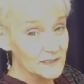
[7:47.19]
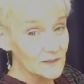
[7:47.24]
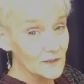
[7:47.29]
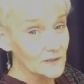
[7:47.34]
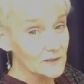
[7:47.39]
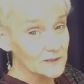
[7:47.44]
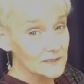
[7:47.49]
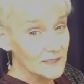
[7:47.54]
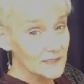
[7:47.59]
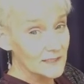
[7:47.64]

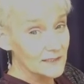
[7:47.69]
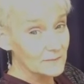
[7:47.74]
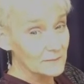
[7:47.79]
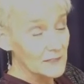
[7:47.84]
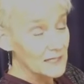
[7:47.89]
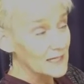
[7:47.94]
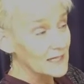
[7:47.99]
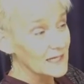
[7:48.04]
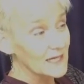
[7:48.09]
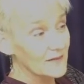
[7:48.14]
long time.
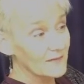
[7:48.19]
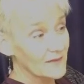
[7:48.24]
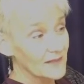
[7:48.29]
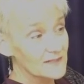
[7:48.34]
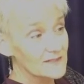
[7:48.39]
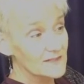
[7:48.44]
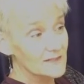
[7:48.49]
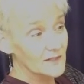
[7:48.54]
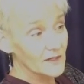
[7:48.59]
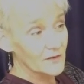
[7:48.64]
And
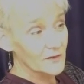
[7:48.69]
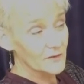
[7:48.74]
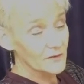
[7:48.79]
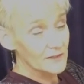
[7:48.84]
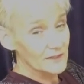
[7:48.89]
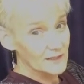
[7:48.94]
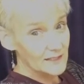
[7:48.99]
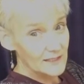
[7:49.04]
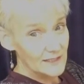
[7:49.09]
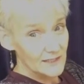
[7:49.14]
that's the other
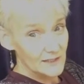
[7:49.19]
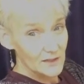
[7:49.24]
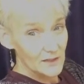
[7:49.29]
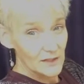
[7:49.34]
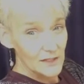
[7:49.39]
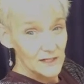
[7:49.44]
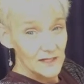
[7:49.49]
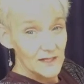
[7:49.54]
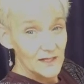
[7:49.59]
indicator.